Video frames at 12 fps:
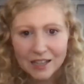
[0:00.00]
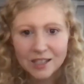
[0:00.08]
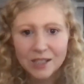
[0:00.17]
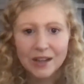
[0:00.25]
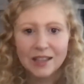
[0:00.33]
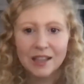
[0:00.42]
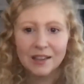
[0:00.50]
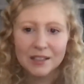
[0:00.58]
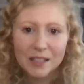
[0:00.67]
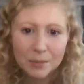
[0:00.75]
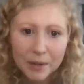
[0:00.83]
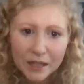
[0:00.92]
And so I think there's
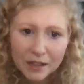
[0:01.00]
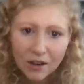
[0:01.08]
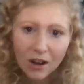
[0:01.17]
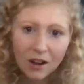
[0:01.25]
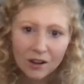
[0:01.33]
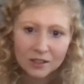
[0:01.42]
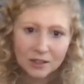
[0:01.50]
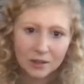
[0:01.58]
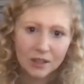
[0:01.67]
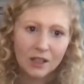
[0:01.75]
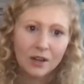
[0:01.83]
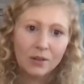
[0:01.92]
this big call to